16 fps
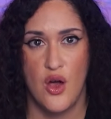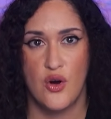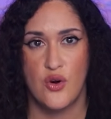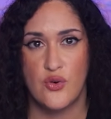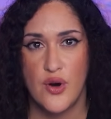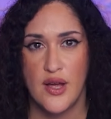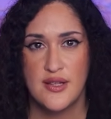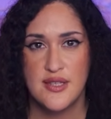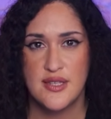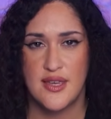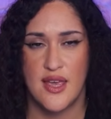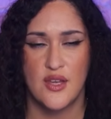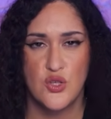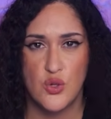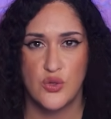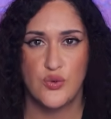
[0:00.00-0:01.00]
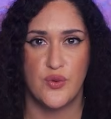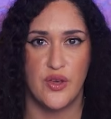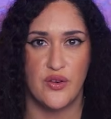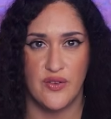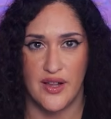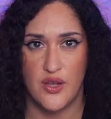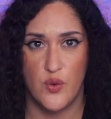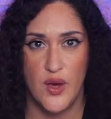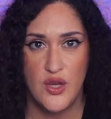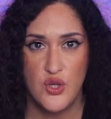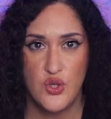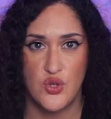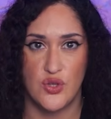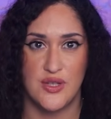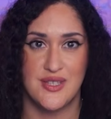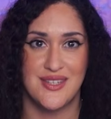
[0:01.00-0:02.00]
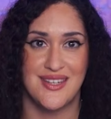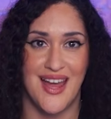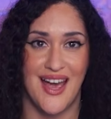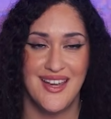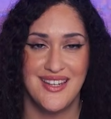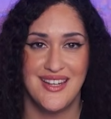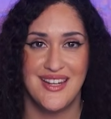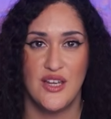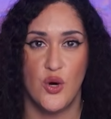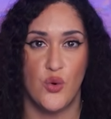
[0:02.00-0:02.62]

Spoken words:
Run scheduled reevaluations nightly